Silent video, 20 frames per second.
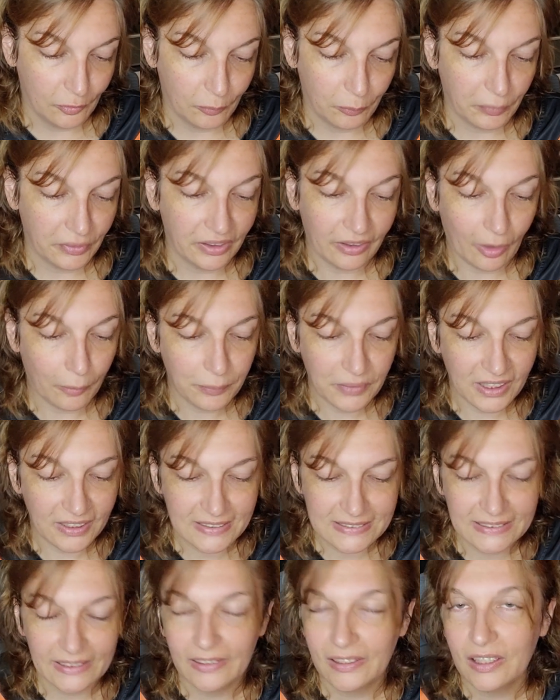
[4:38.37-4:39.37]
But not
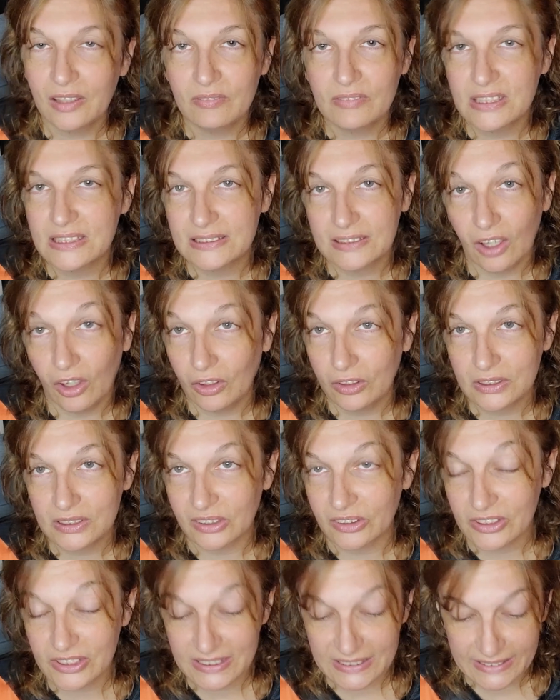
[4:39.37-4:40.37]
because any of the songs
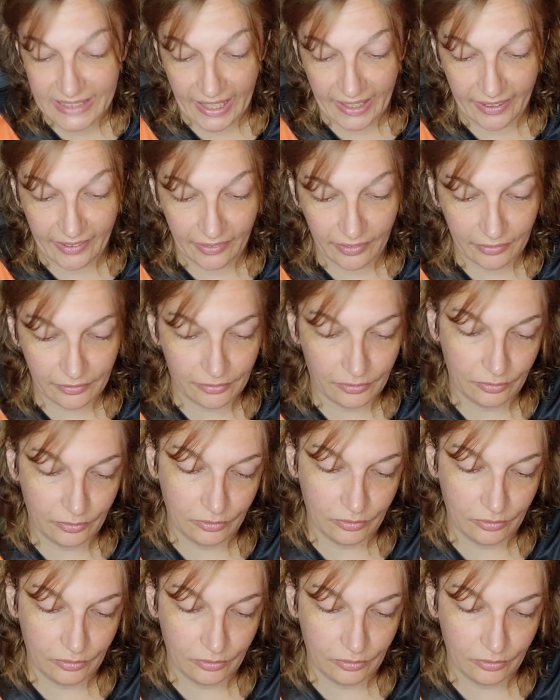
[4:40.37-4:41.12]
are sad.